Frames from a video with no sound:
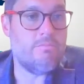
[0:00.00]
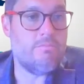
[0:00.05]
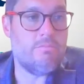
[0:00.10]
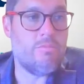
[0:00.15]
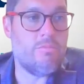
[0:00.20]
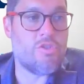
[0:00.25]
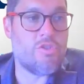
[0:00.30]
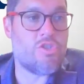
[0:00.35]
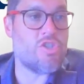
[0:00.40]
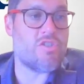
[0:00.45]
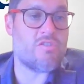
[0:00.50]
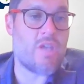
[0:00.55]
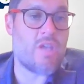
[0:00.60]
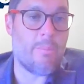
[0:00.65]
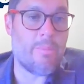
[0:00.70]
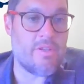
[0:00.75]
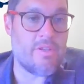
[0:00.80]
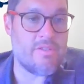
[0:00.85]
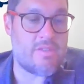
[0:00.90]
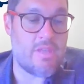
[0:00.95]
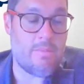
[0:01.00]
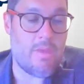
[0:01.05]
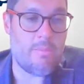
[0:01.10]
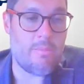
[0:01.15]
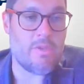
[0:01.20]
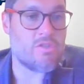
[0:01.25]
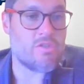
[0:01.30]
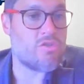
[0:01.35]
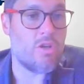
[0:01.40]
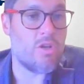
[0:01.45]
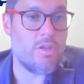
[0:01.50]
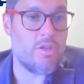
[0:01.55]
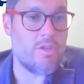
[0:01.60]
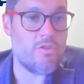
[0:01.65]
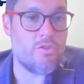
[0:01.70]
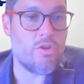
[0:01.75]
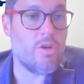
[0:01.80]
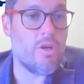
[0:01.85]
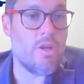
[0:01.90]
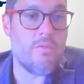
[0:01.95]
logistics companies that may be
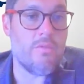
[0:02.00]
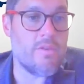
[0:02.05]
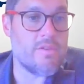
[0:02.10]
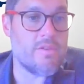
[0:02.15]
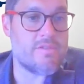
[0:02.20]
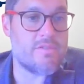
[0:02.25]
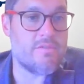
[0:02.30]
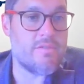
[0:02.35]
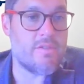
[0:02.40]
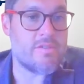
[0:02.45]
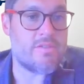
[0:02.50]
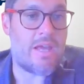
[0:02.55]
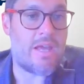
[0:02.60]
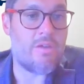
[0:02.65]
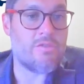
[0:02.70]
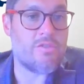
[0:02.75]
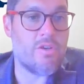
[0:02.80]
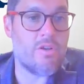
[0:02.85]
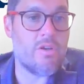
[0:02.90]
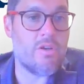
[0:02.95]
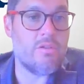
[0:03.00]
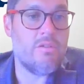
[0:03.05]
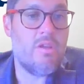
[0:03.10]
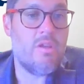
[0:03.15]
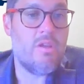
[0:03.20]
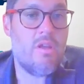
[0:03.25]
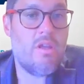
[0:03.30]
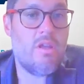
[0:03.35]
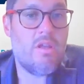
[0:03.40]
struggling during this downturn,